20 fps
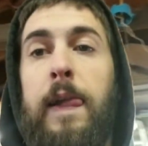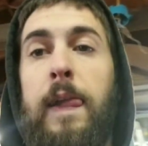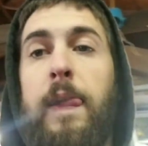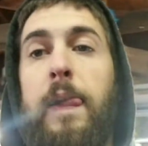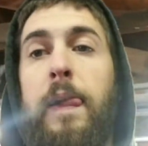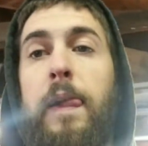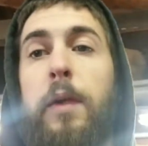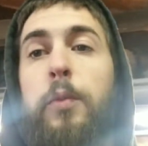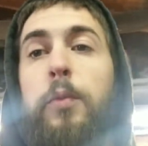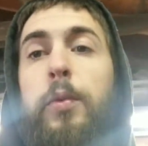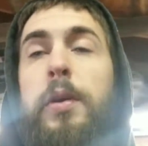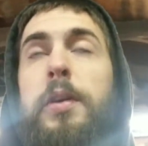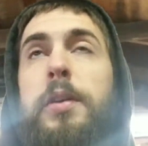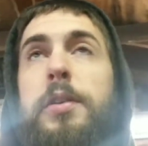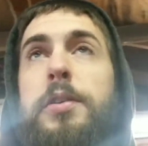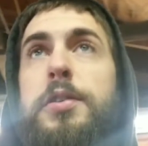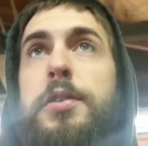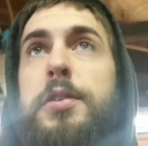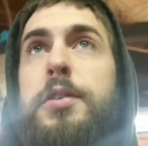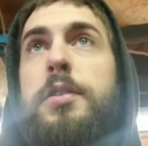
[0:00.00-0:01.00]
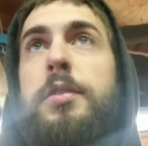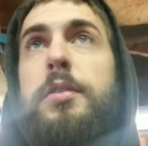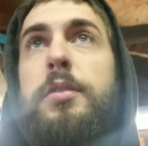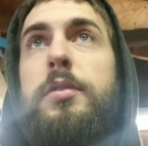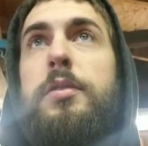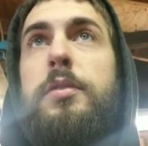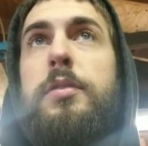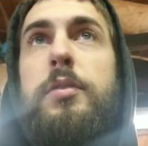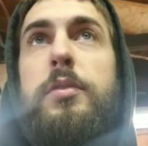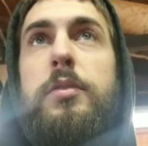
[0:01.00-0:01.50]
which,
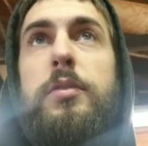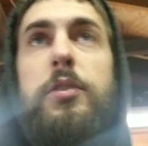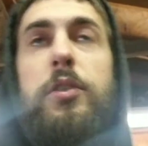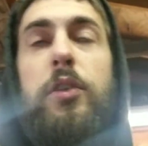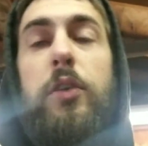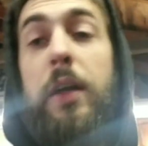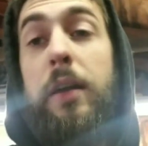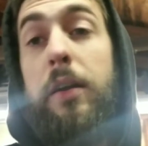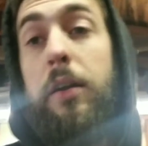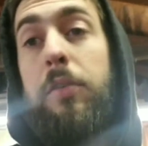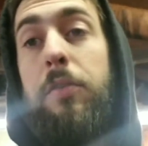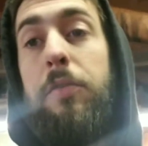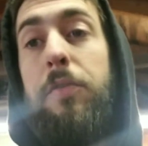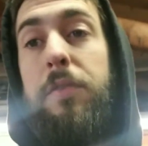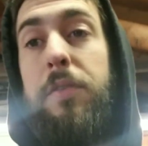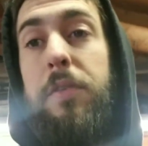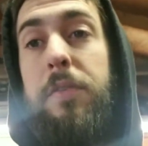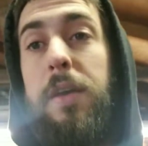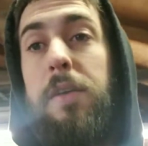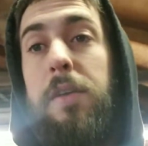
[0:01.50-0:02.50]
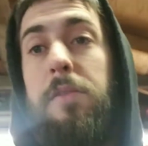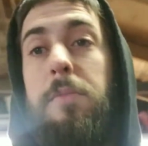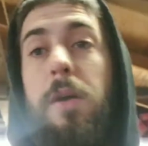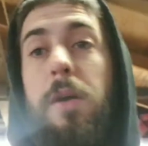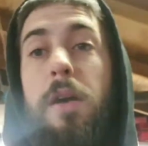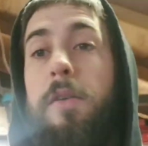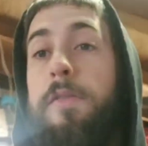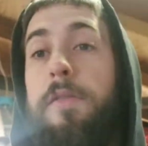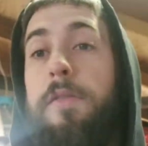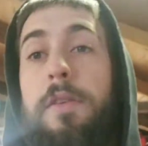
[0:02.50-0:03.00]
I had 150,000 miles.
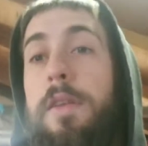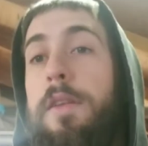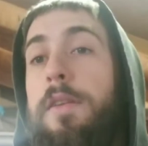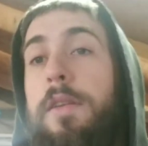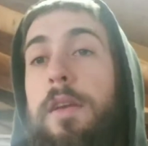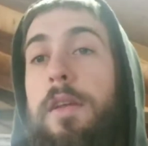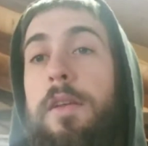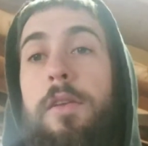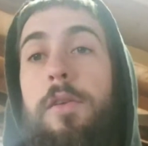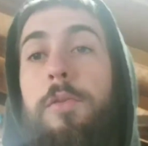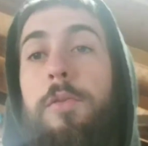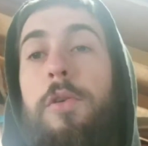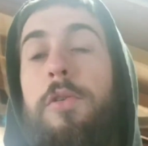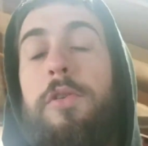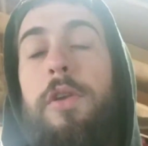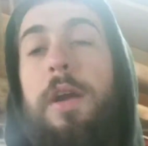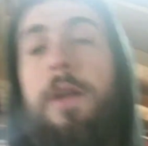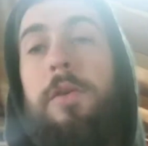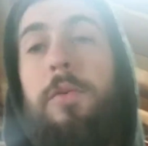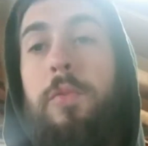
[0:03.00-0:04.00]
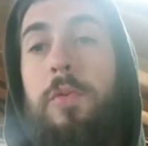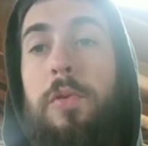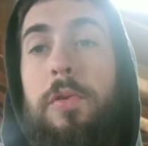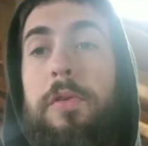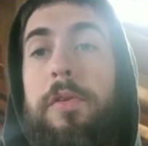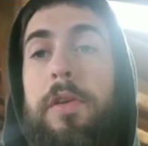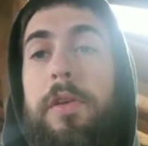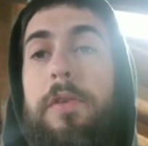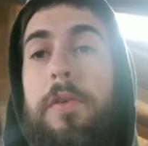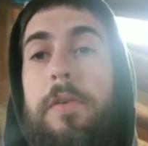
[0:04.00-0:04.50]
It no longer had a warranty
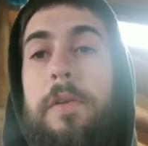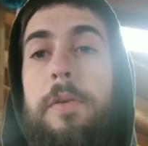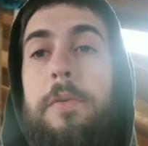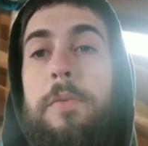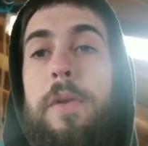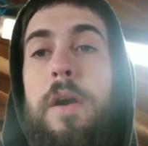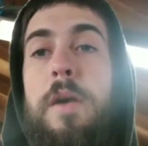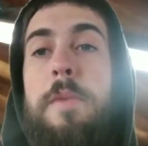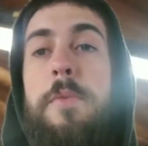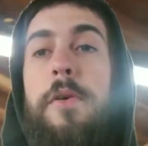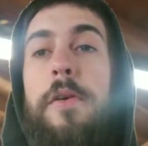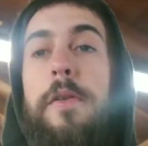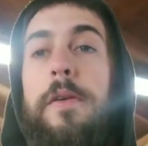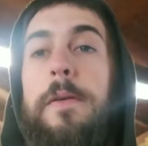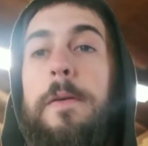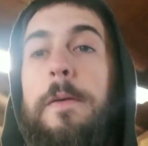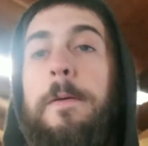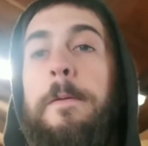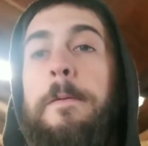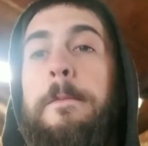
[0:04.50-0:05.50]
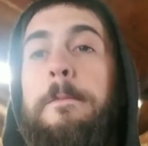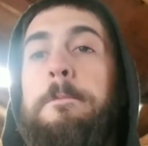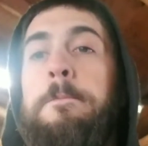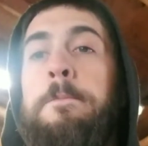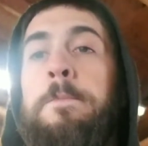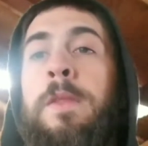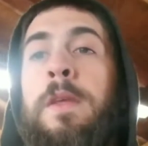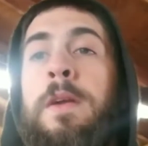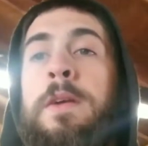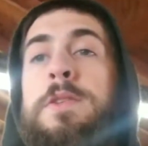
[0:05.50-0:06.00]
on it when I bought it.
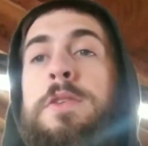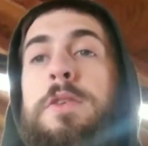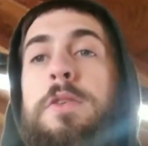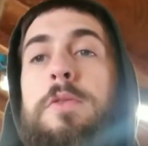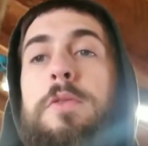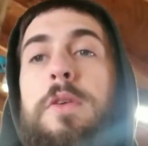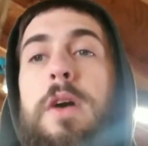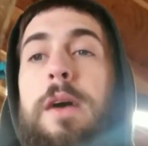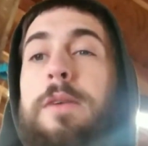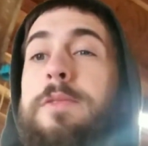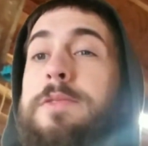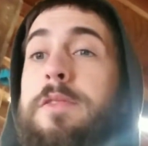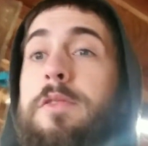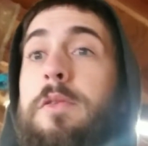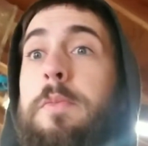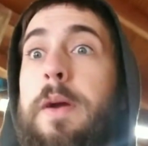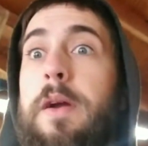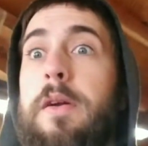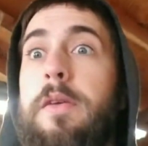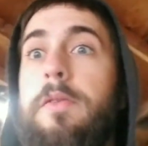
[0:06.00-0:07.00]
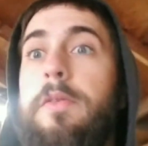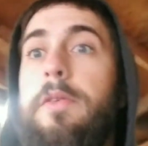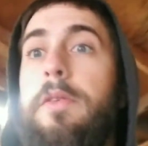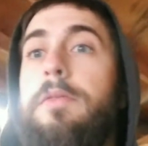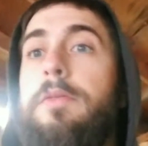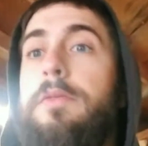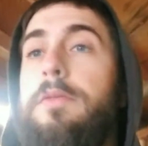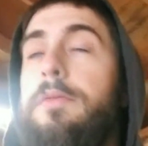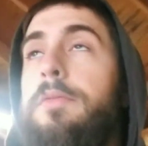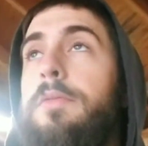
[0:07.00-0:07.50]
So I was a little paranoid,
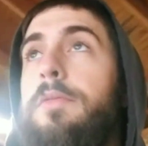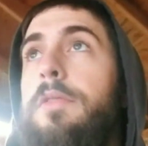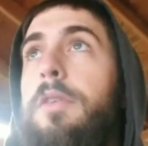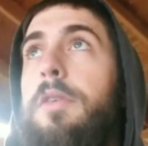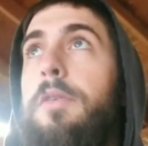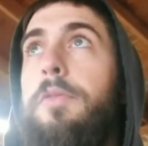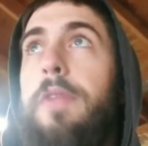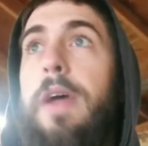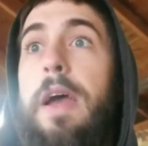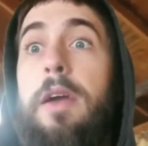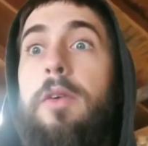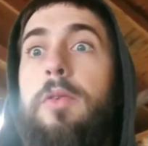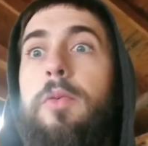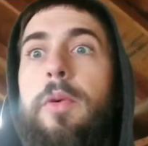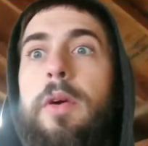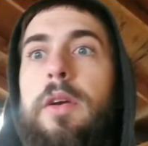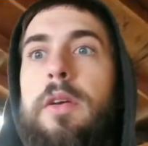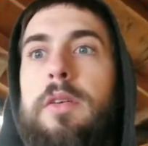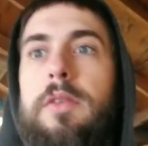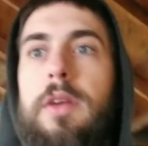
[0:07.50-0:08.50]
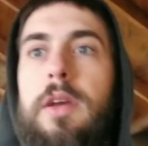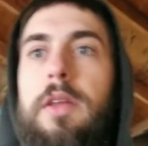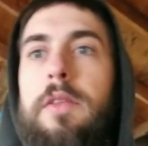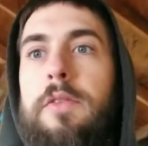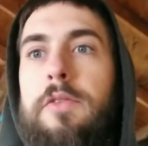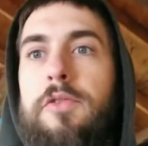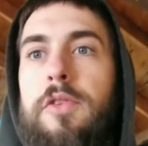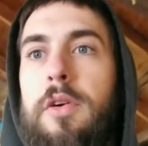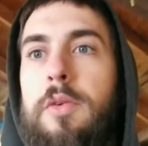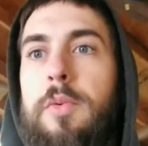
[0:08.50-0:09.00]
that quick, and the
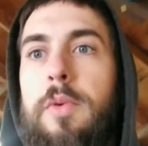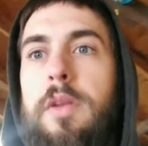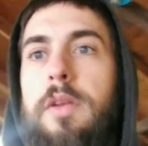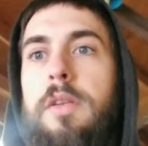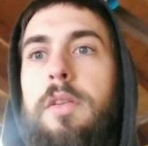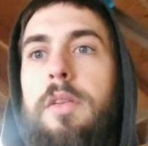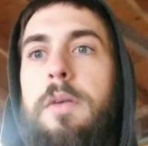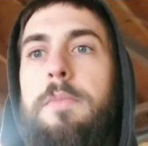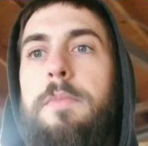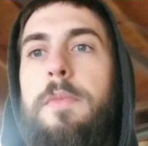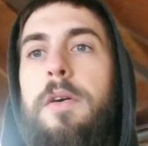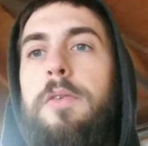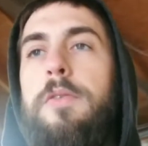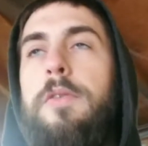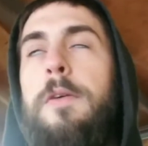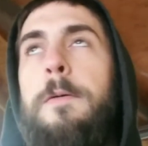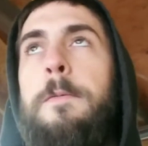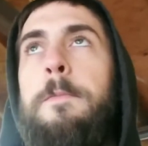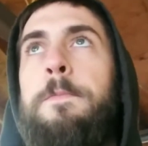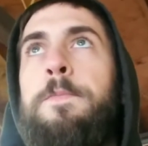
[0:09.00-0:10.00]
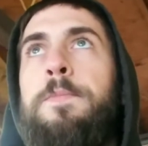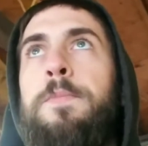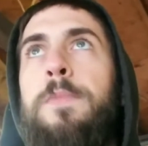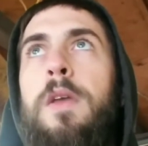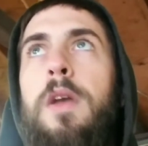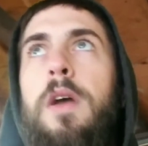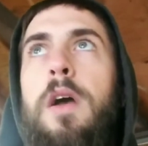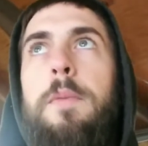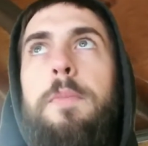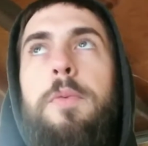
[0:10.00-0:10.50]
truck went into limp mode. I
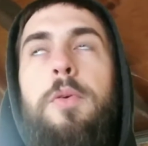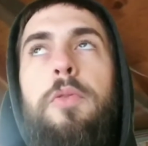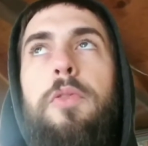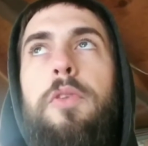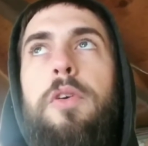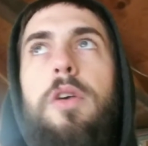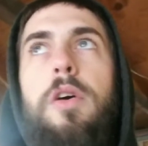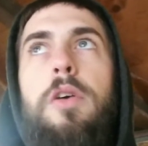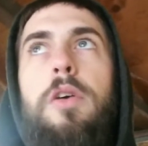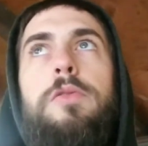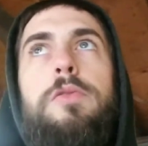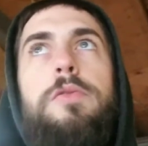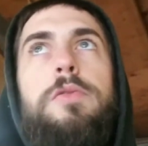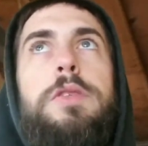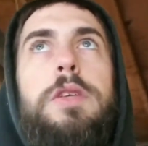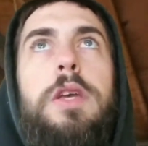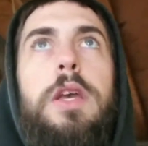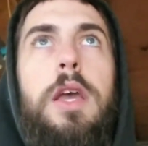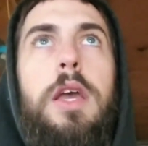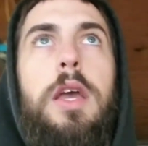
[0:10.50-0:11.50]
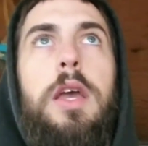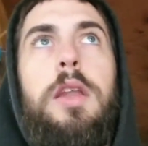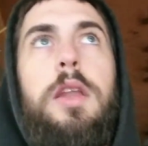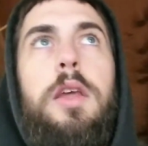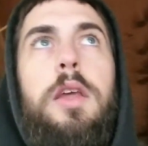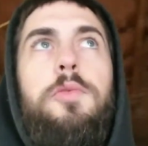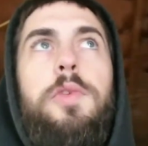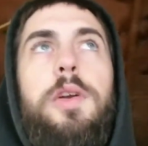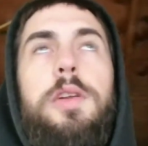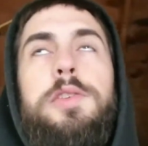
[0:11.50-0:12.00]
pulled the codes, and it
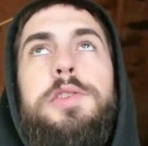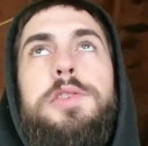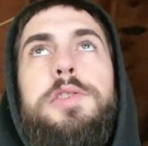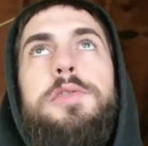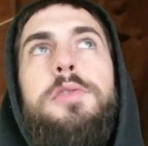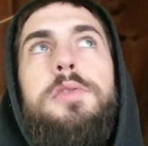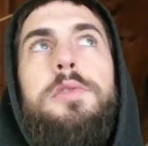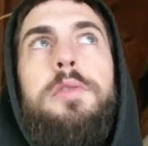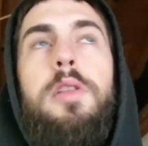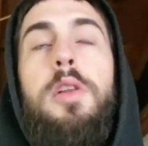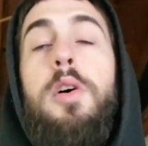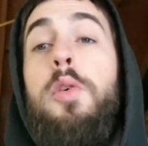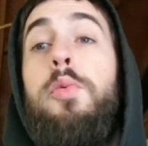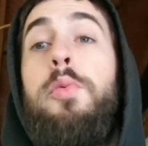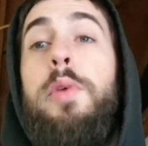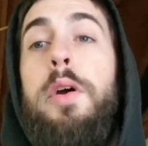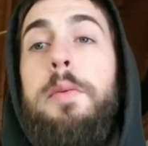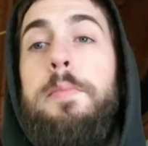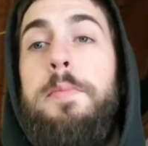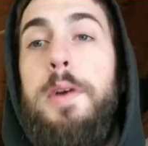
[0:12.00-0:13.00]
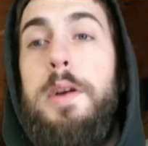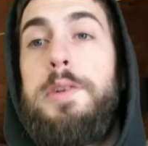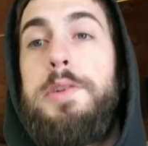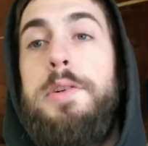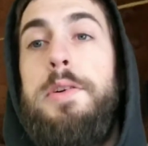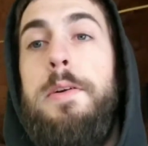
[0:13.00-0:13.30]
registered low rail pressure.